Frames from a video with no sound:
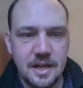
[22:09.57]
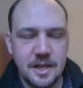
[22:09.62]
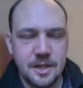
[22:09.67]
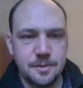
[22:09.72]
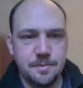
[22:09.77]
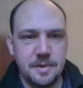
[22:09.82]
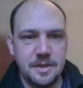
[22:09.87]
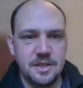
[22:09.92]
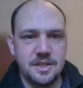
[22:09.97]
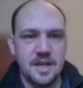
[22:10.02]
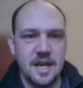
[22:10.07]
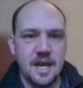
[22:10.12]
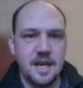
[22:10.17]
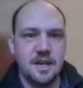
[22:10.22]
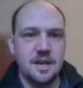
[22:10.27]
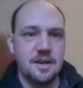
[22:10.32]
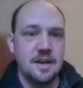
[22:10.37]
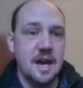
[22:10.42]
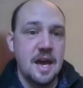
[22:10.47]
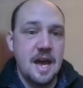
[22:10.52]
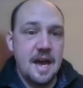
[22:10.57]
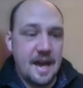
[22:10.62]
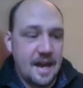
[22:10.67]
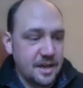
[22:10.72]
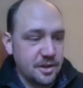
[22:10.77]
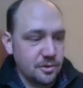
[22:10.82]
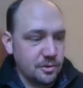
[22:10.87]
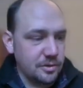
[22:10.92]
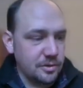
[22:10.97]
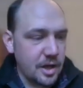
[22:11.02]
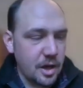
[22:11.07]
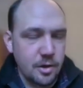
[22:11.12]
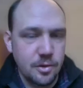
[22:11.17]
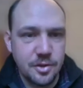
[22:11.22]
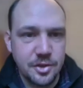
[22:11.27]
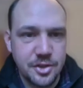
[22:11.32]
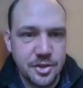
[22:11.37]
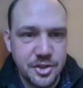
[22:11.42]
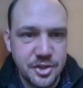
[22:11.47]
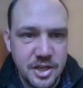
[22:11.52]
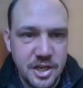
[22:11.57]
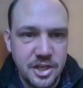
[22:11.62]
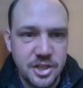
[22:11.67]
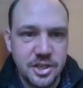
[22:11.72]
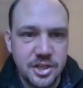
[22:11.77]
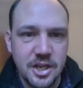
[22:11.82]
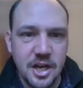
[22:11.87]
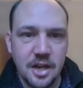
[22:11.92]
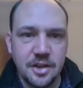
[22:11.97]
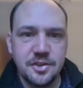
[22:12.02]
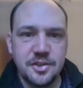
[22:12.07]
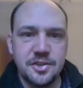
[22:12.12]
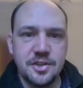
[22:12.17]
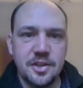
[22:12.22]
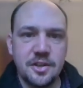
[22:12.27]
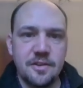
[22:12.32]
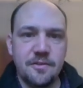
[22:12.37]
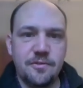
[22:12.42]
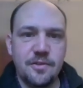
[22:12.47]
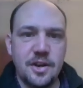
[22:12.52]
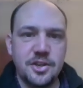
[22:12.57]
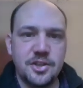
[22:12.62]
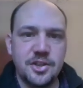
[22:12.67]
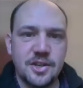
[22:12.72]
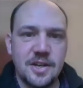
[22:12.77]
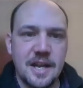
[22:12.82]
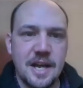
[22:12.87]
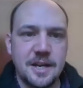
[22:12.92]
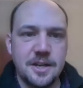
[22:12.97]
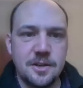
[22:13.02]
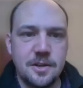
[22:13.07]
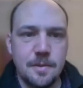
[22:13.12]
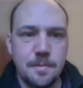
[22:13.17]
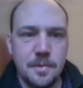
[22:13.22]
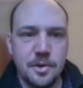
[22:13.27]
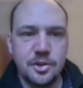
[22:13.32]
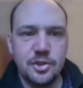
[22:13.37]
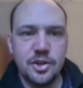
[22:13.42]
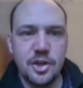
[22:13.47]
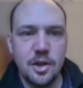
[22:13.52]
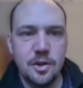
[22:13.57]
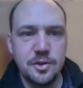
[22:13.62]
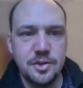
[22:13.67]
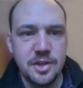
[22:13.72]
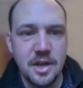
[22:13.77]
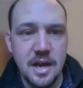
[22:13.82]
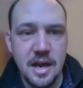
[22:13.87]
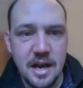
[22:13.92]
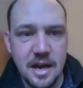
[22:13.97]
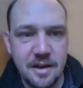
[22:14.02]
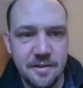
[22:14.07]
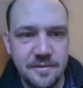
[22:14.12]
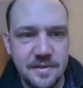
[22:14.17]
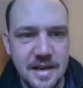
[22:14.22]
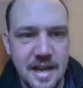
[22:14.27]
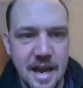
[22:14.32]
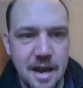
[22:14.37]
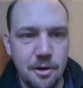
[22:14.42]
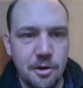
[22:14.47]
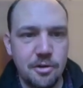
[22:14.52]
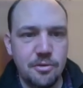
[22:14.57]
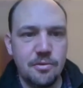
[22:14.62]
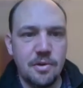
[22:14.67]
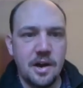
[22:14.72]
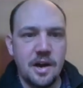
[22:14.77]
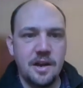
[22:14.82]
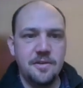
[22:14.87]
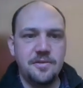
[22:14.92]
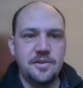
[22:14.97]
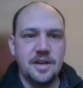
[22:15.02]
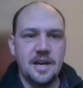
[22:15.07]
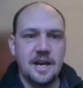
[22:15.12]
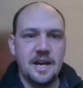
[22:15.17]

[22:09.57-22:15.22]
has been taken, and although the siege guns that the French had landed at Montrose have now arrived